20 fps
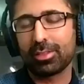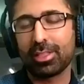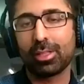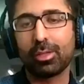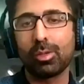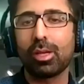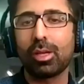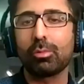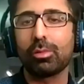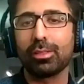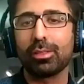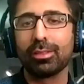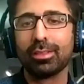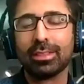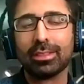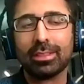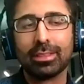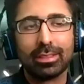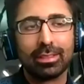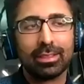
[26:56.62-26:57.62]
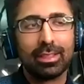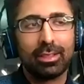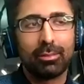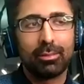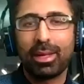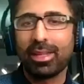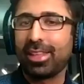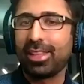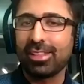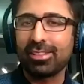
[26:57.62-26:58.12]
like, okay, well,
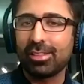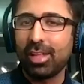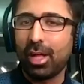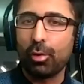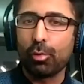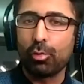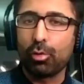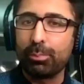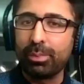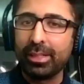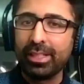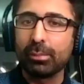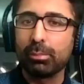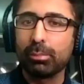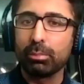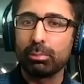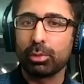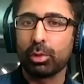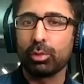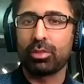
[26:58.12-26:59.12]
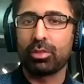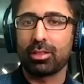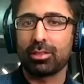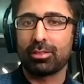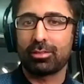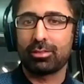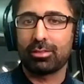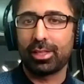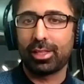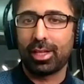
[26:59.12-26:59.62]
man, that's not a repeatable
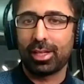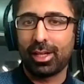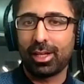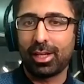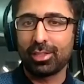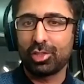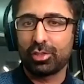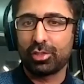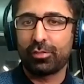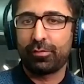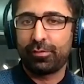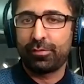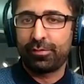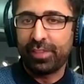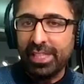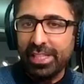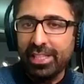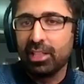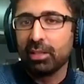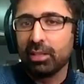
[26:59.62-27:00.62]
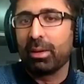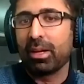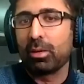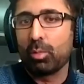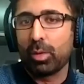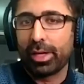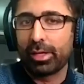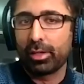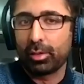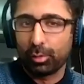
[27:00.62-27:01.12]
process. Like, mm-hmm. I can't just feel my
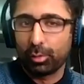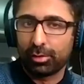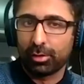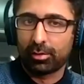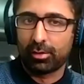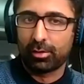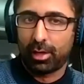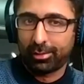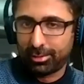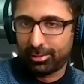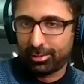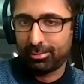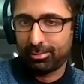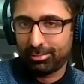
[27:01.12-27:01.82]
way into success.